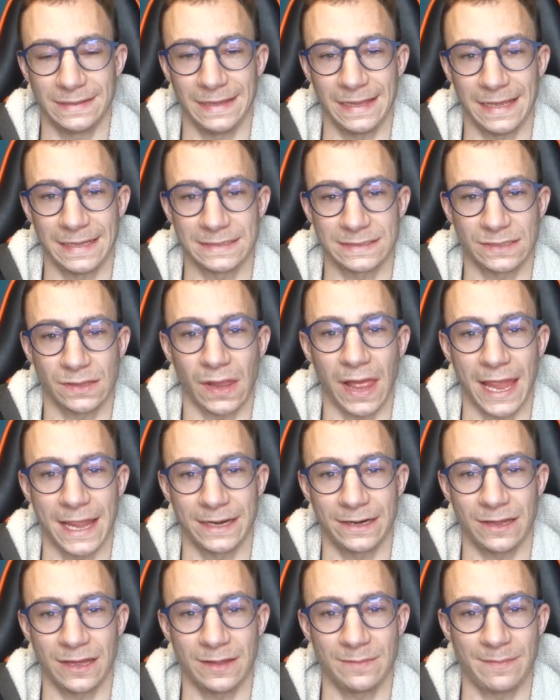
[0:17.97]
His
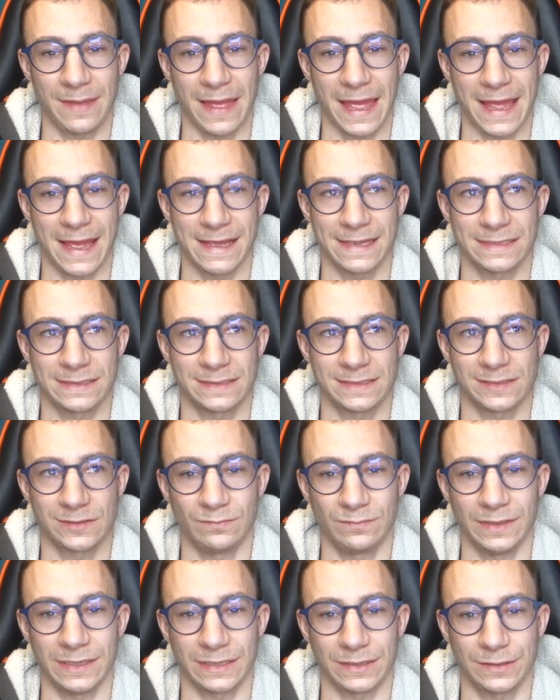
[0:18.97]
lineup has,
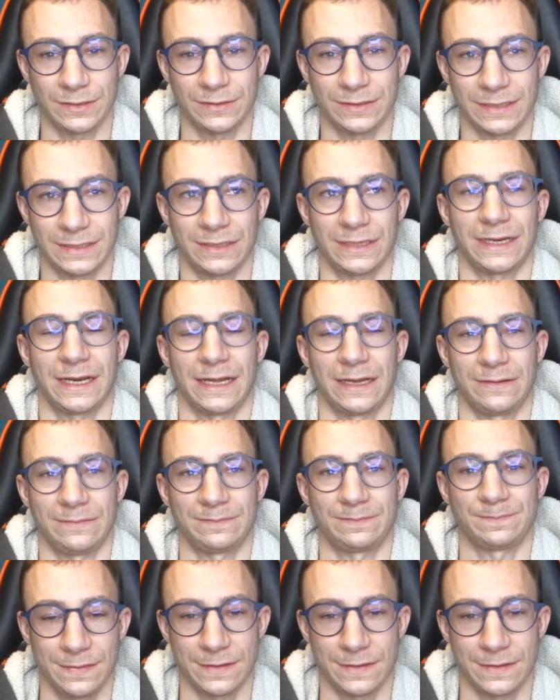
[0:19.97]
including him,